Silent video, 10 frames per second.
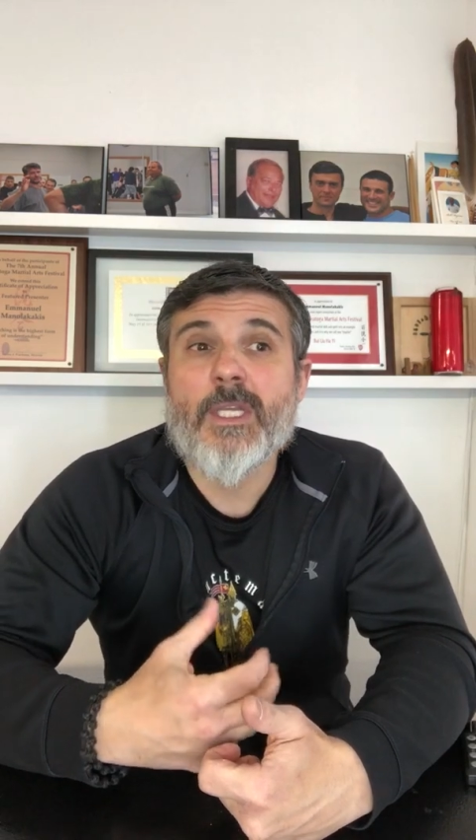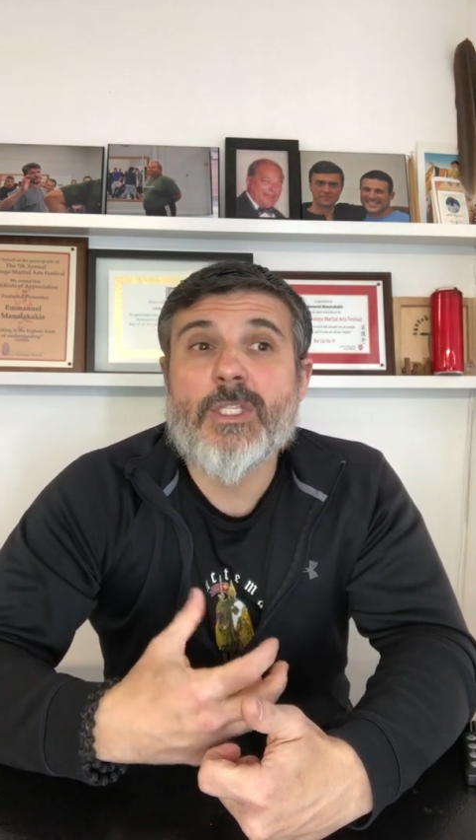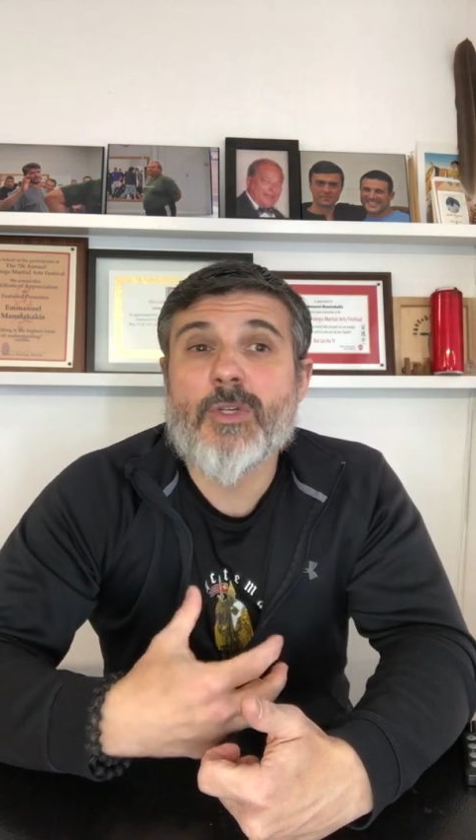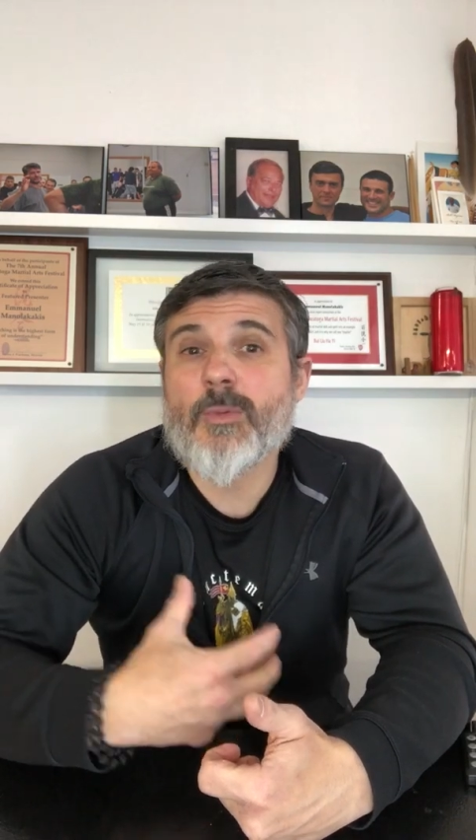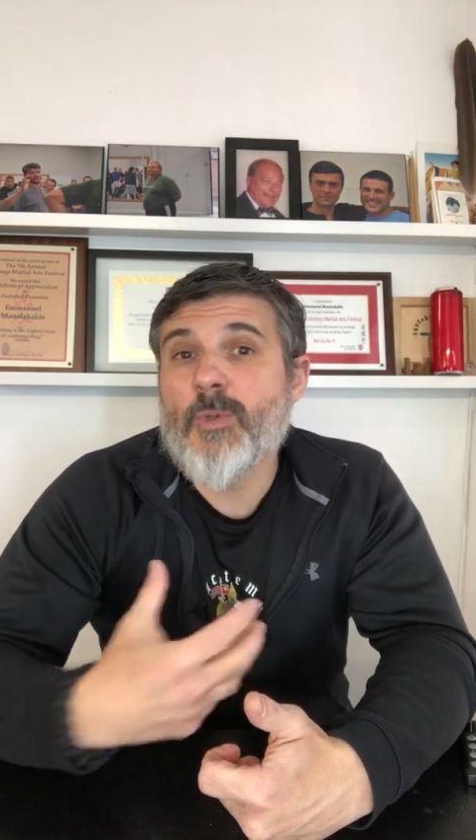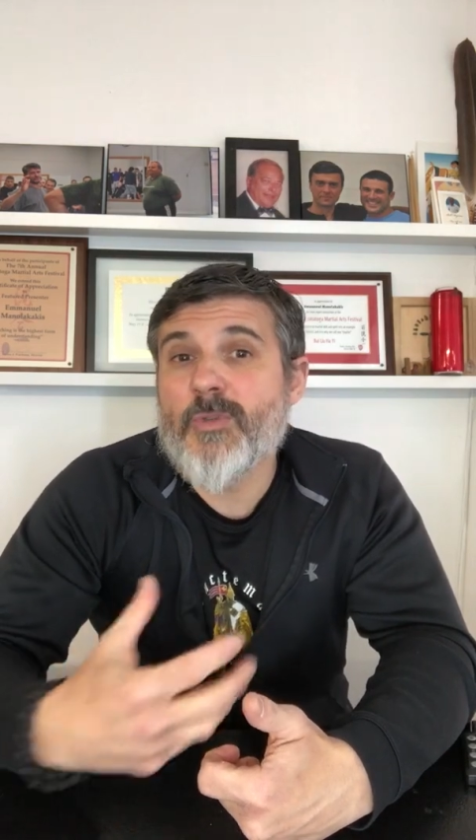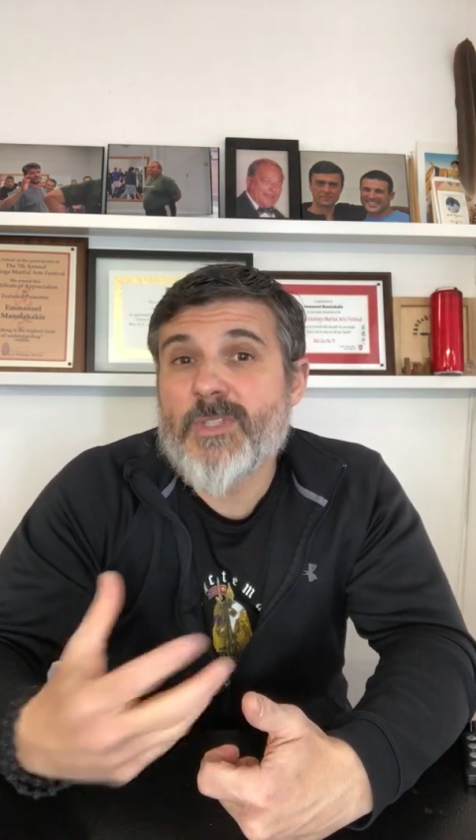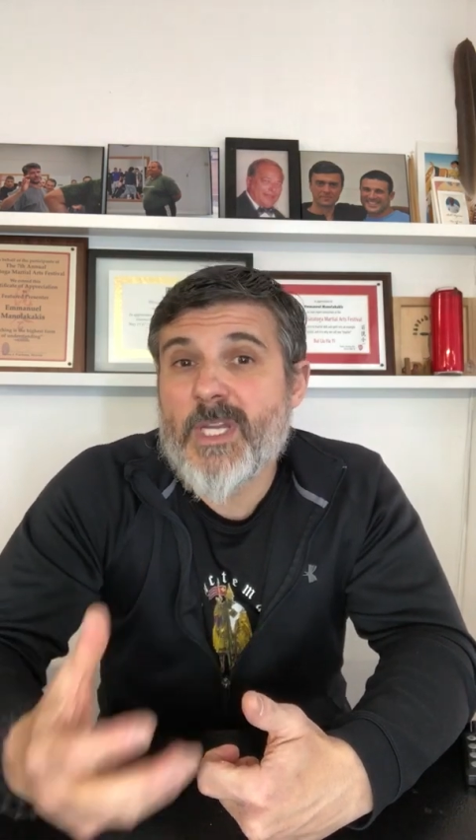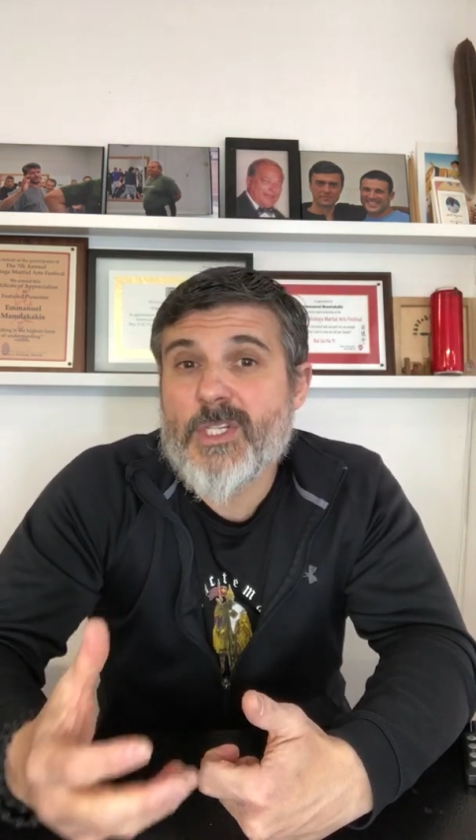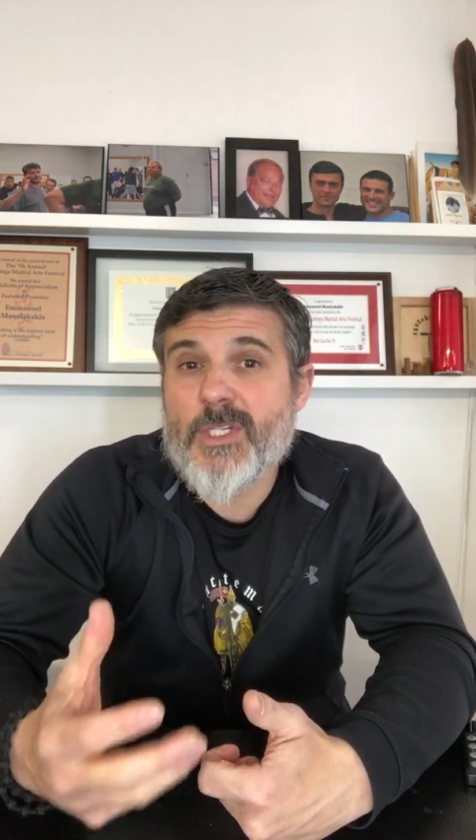to remove
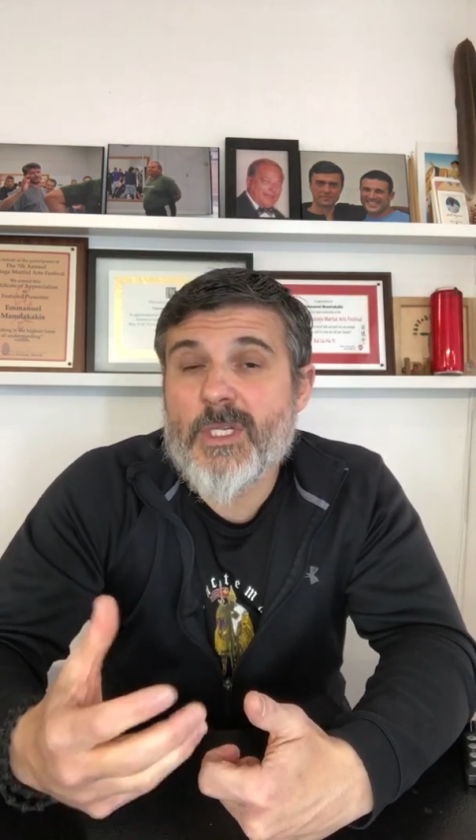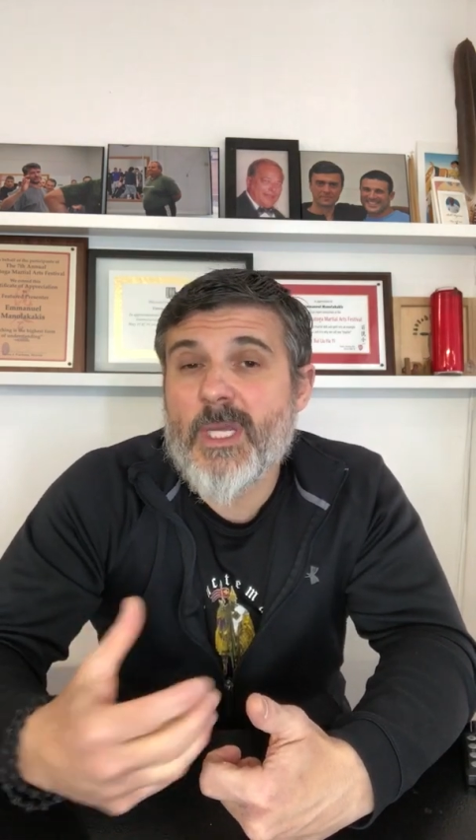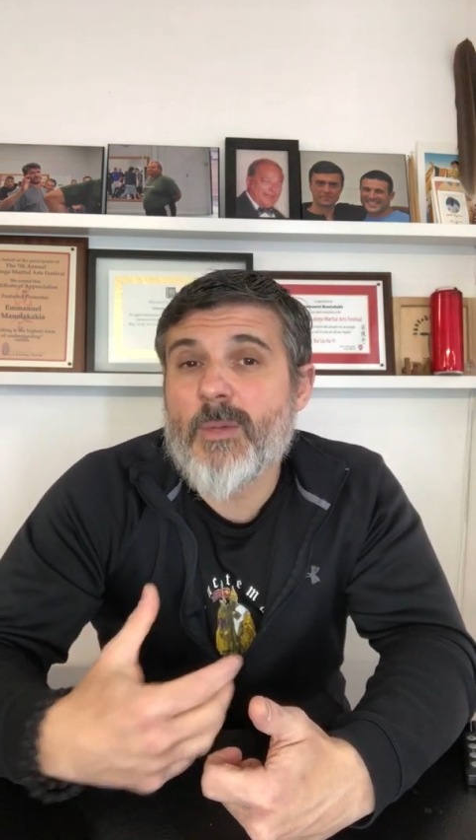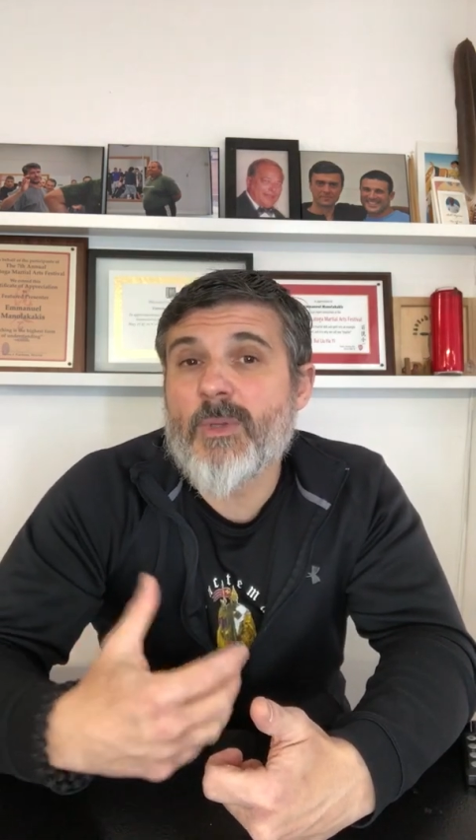tension and